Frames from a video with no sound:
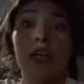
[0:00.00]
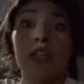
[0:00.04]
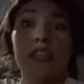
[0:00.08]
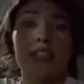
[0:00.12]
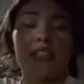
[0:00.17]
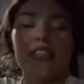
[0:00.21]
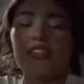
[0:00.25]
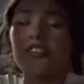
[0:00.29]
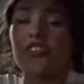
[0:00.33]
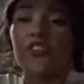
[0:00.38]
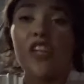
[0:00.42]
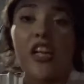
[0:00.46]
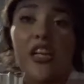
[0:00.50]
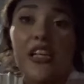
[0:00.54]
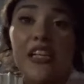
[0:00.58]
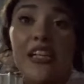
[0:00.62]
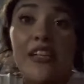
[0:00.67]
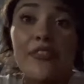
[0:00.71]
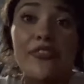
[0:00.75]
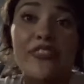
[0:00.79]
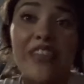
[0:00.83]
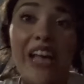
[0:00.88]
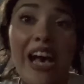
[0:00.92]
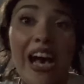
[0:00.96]
There's not
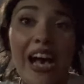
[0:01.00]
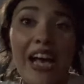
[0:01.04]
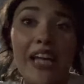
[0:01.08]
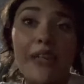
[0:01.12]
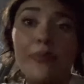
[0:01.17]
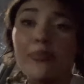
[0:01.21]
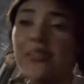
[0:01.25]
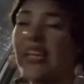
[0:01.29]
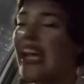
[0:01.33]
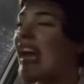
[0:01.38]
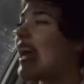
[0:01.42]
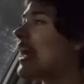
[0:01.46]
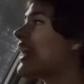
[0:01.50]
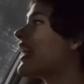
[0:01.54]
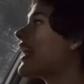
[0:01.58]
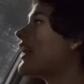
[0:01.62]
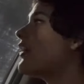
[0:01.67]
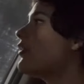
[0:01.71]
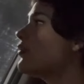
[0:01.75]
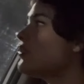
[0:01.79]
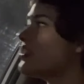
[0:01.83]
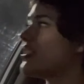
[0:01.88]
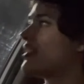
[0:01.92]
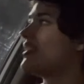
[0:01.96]
enough time to hang
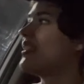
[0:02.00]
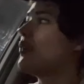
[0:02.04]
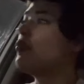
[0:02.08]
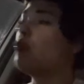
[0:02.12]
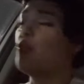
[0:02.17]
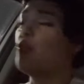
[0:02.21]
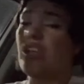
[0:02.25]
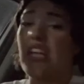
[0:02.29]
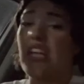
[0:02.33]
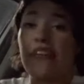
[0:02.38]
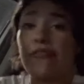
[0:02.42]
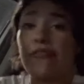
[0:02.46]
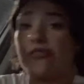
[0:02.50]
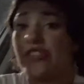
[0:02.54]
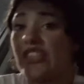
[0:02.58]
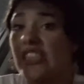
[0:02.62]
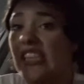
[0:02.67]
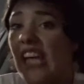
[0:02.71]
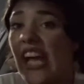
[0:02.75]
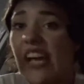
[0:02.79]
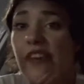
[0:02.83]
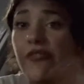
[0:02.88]
out with someone every day